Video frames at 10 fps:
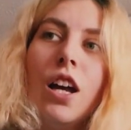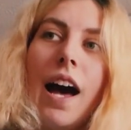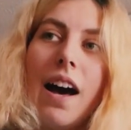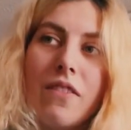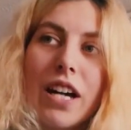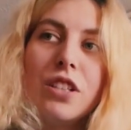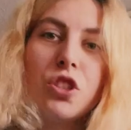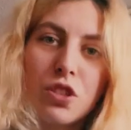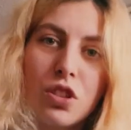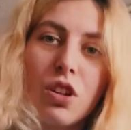Have I
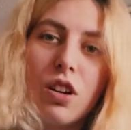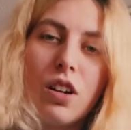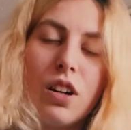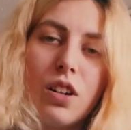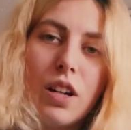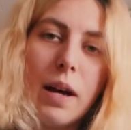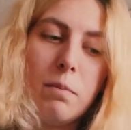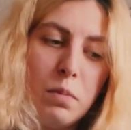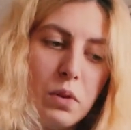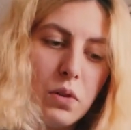just got
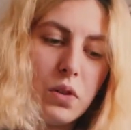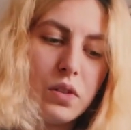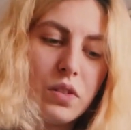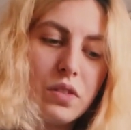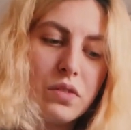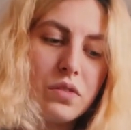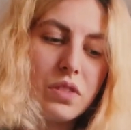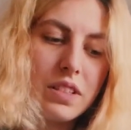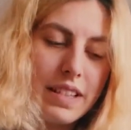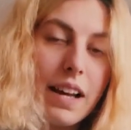and bought
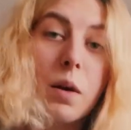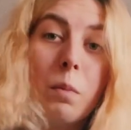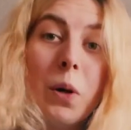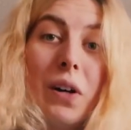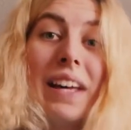the second book?